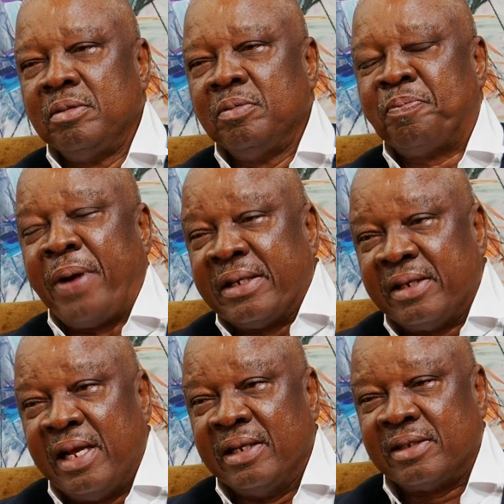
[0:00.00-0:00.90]

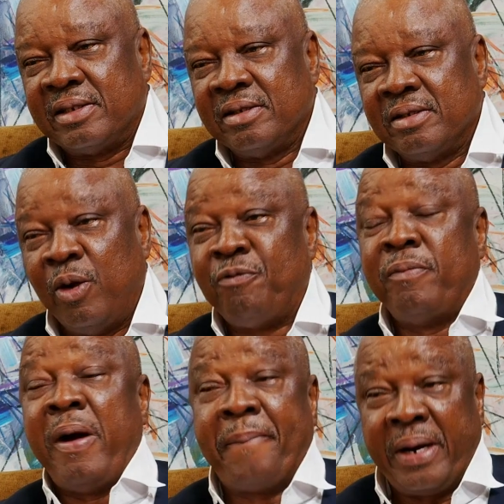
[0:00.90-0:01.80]
Presidents or
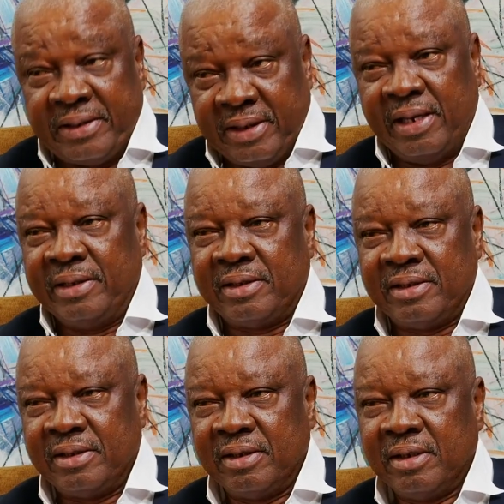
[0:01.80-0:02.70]
former presidents,
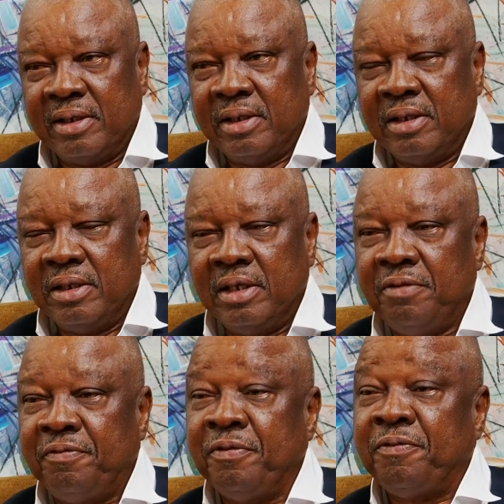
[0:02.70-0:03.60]
if
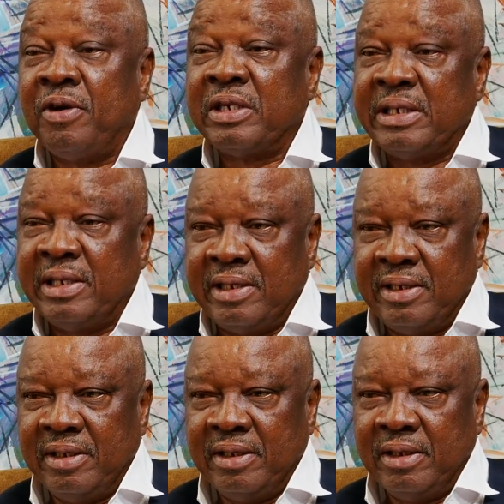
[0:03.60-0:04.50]
he falls sick
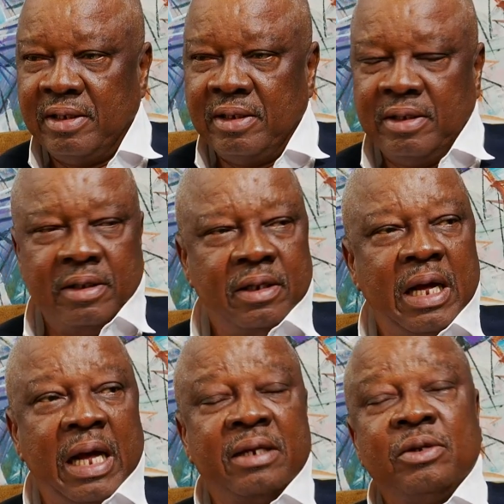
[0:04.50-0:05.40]

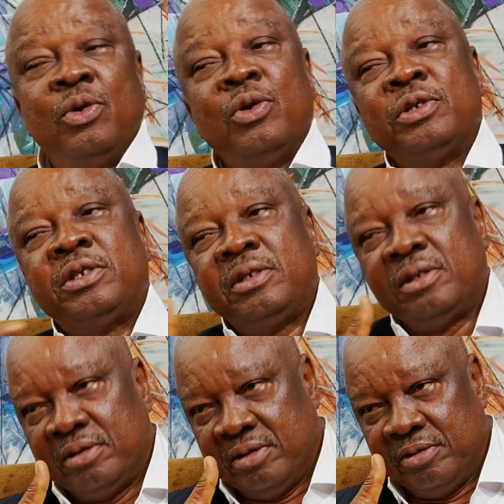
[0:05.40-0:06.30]
and goes
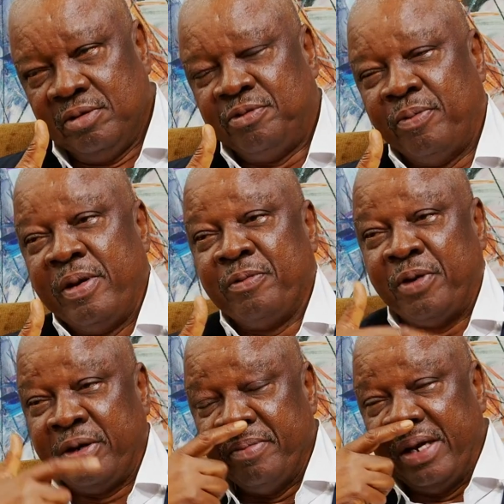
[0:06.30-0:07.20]
for
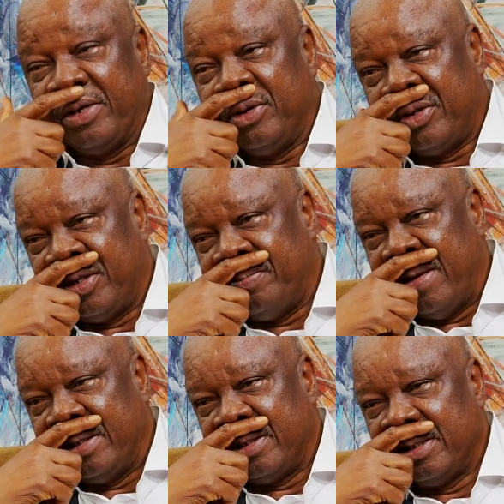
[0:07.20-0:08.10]
foreign medical treatment,
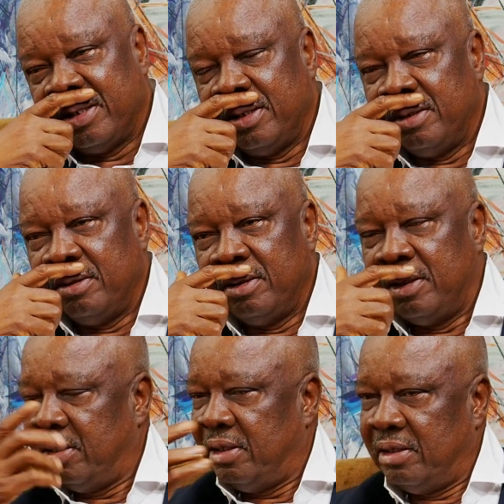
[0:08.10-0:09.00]

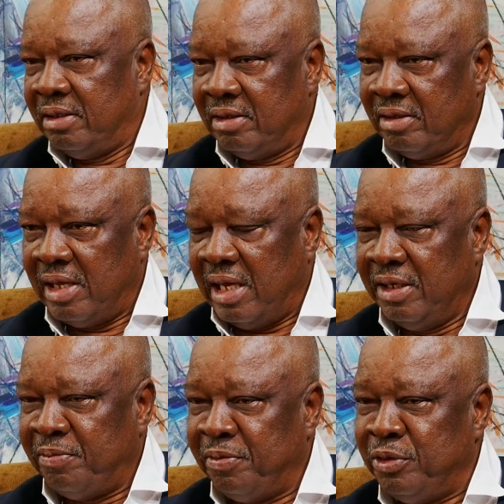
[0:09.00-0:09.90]
I think
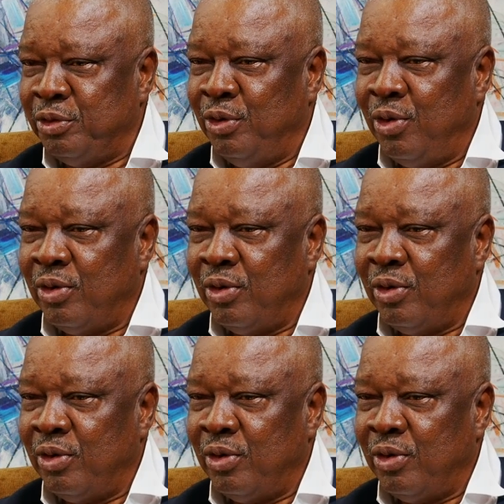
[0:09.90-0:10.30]
people should know.